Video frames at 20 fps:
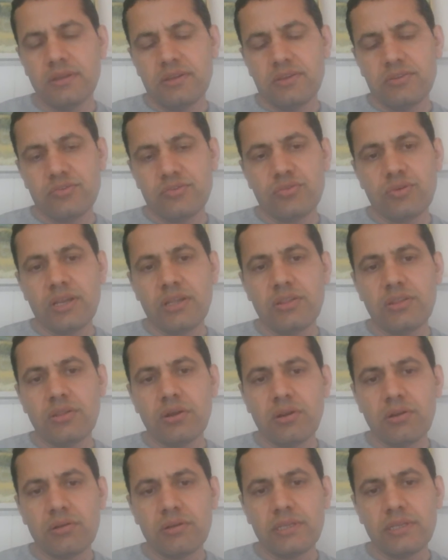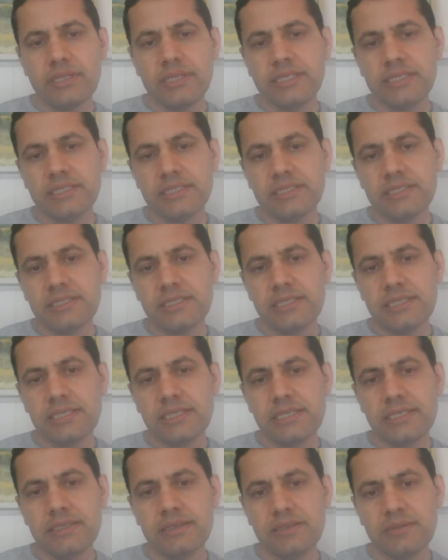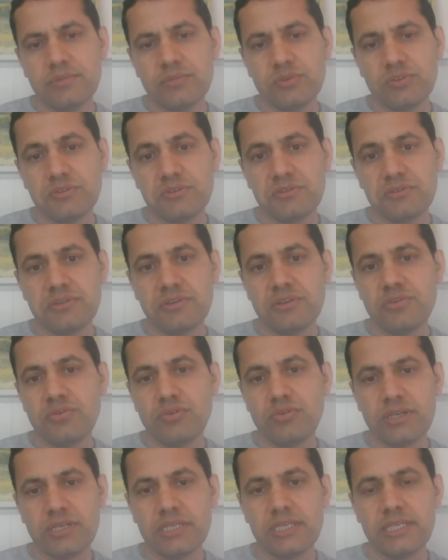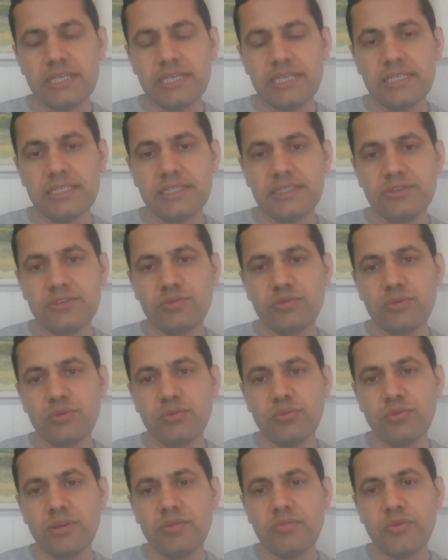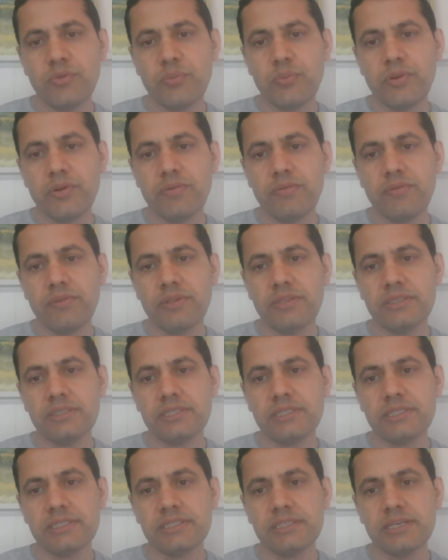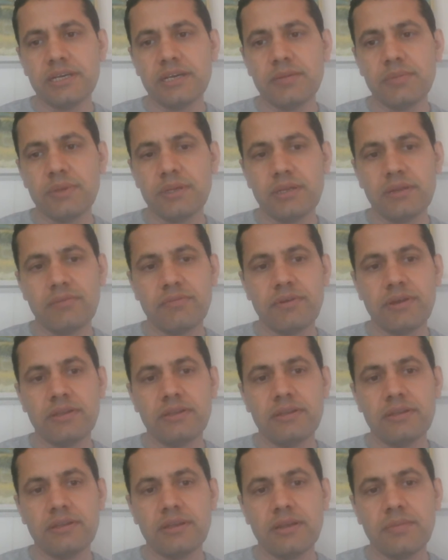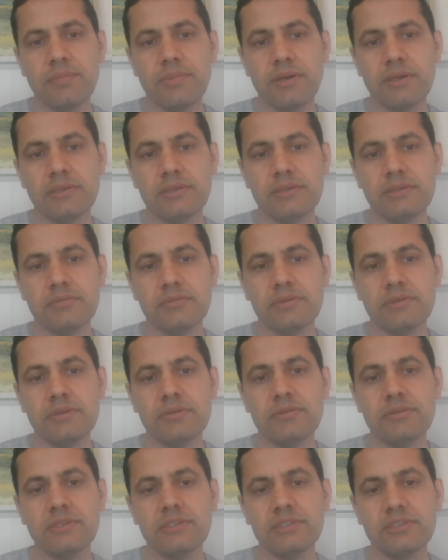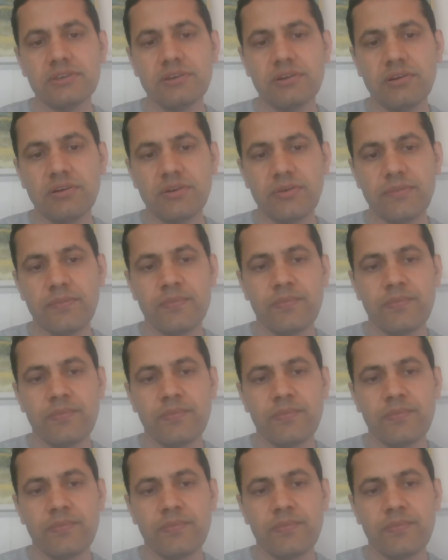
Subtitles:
So I thoroughly studied almost 20 days to be well prepared for this exam, and finally I passed with a good score.